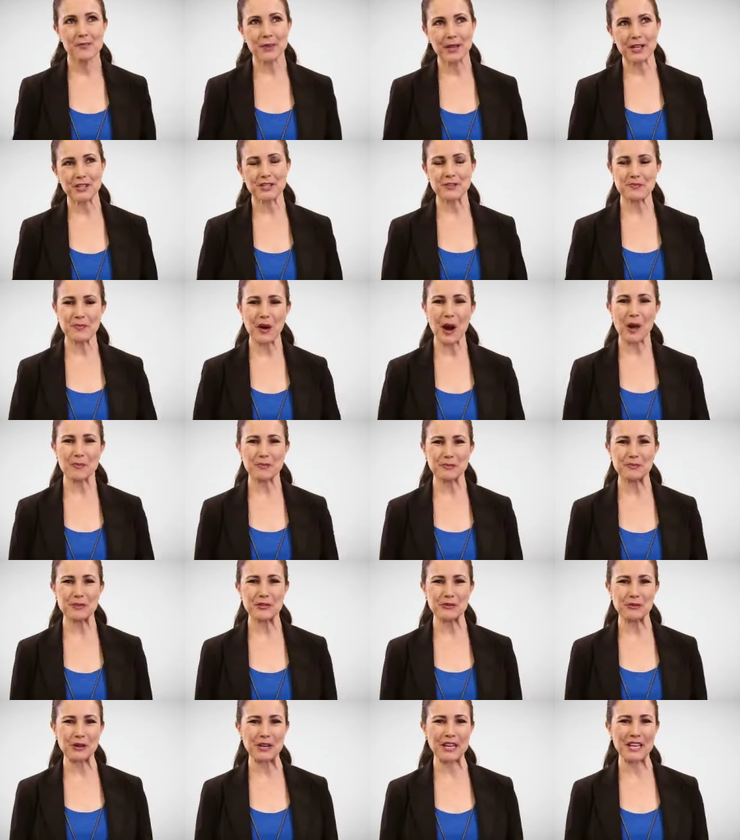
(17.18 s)
but you
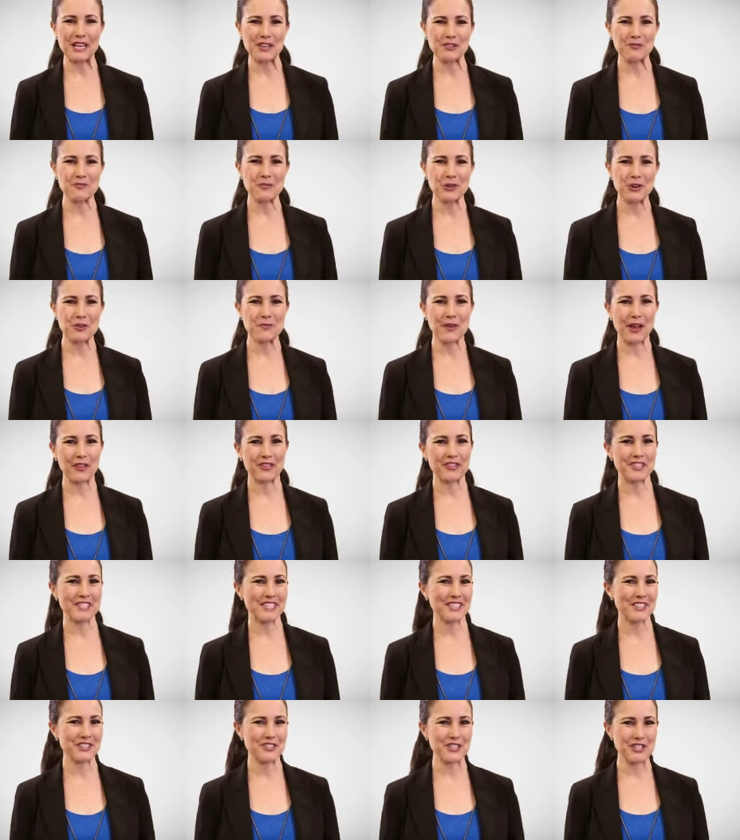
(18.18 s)
probably want to hear more about the
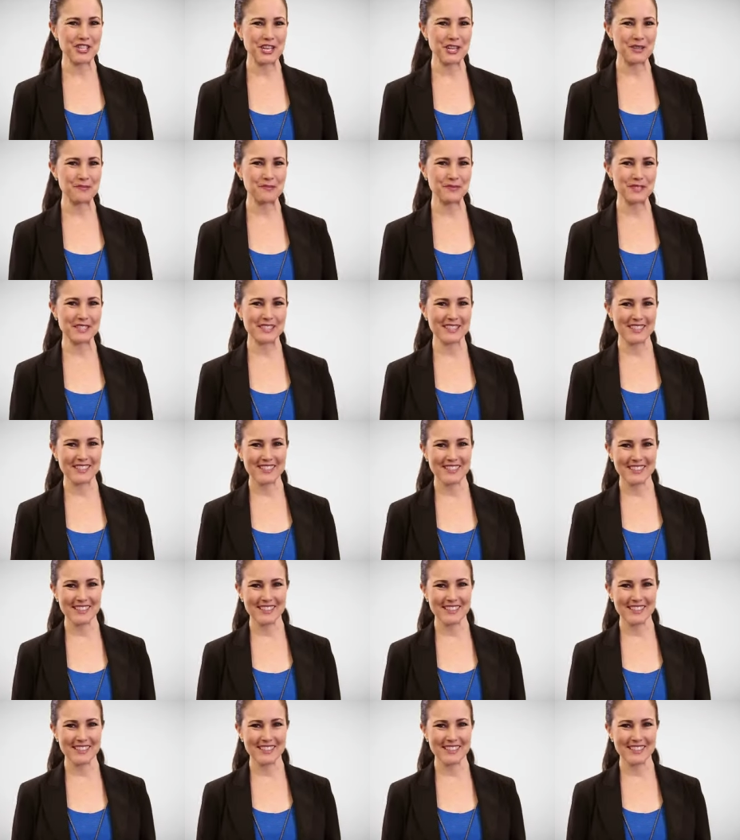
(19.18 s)
dealerships.